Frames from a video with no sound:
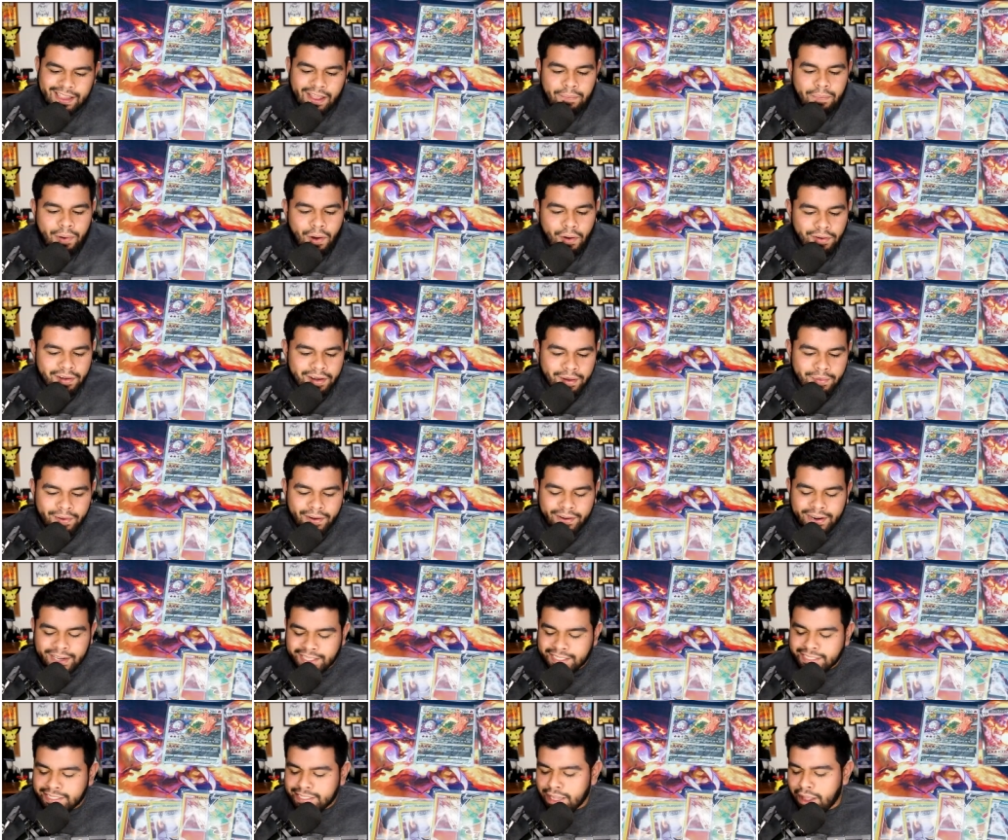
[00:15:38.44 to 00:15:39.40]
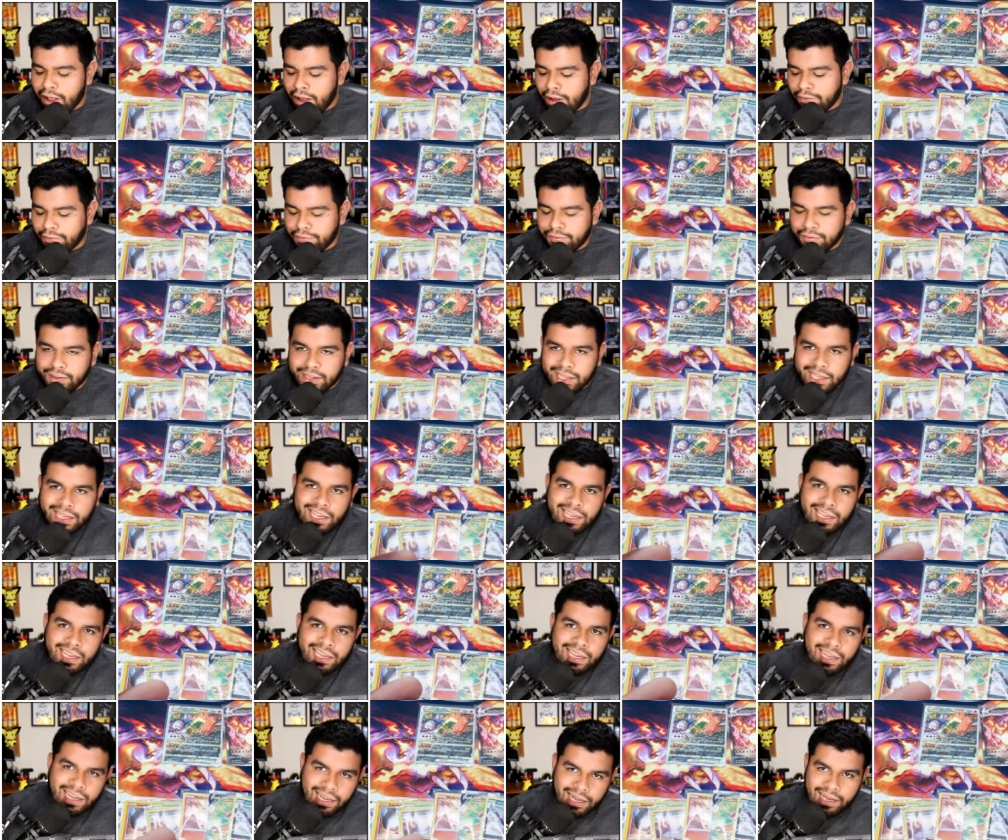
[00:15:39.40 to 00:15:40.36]
The Pokemon itself
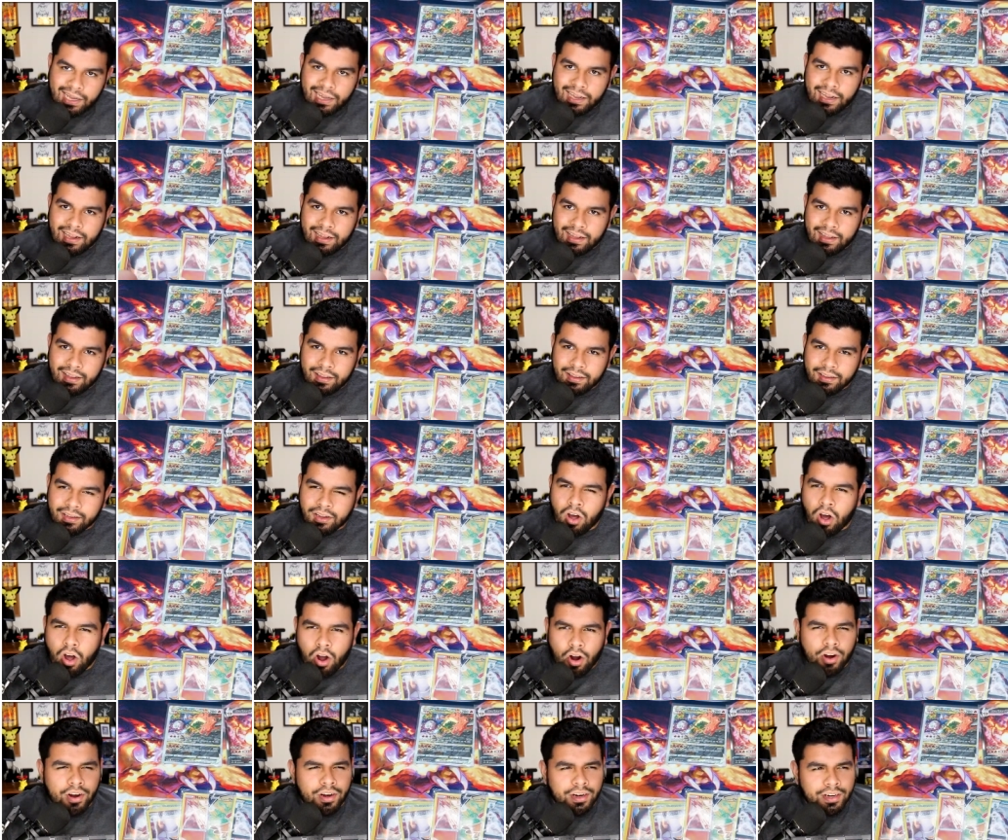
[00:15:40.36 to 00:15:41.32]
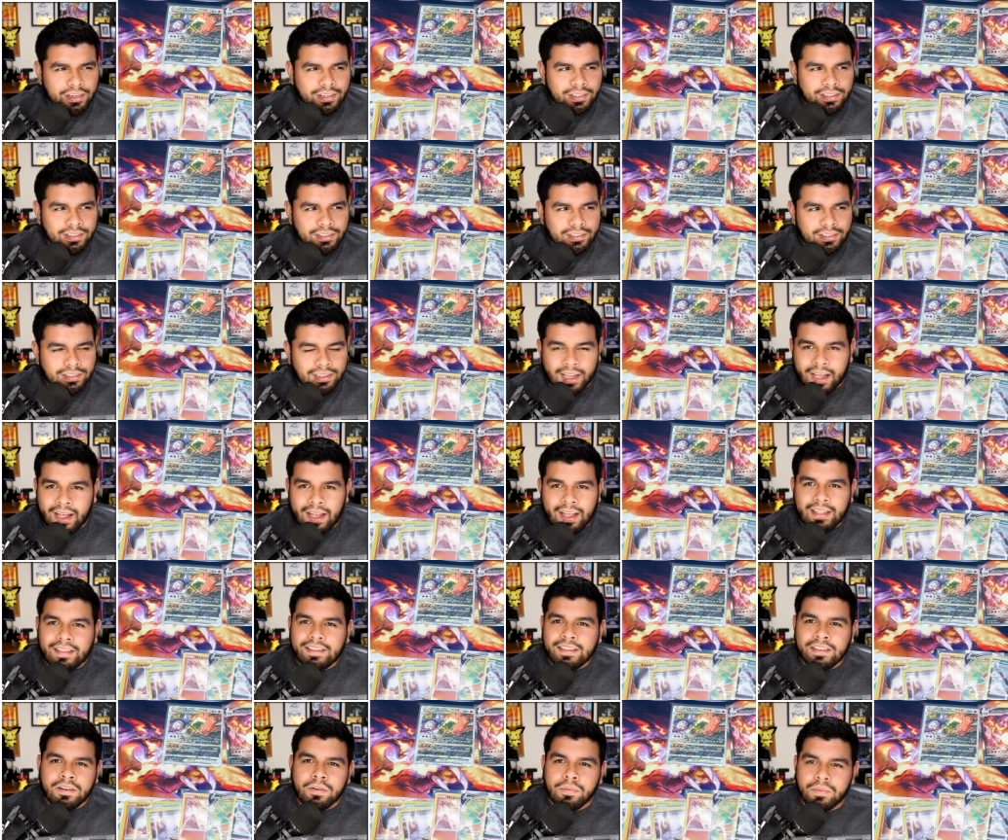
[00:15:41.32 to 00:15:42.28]
card,
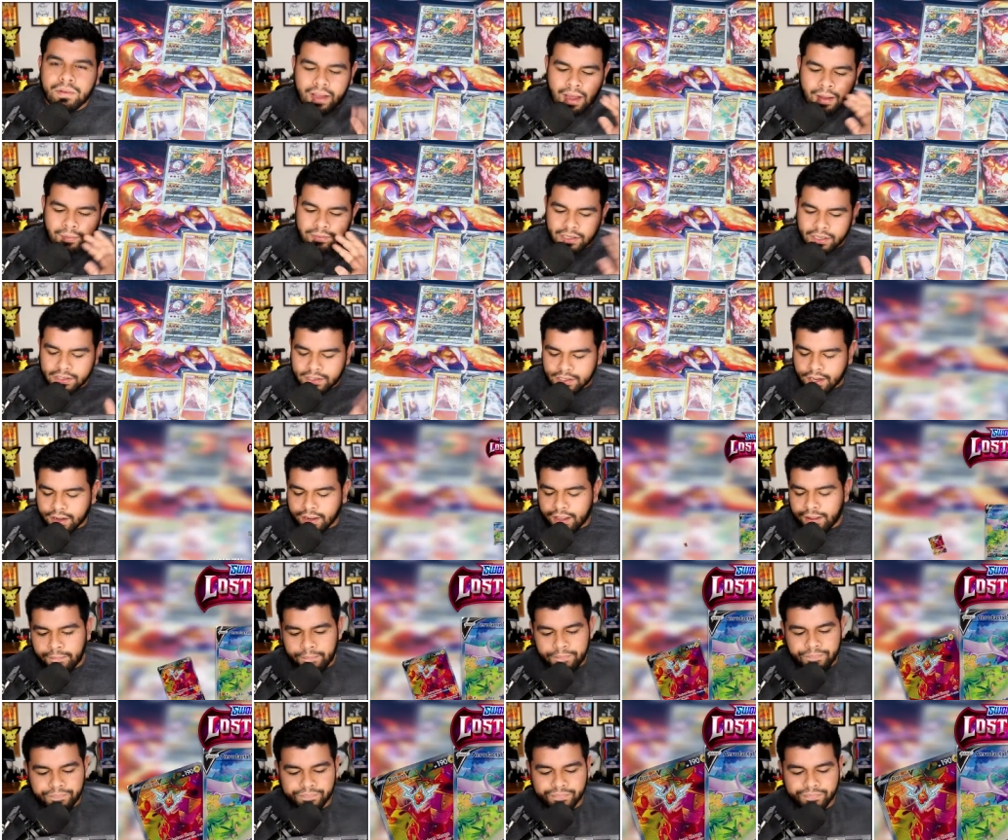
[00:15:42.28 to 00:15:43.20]
you know what? I'm done talking.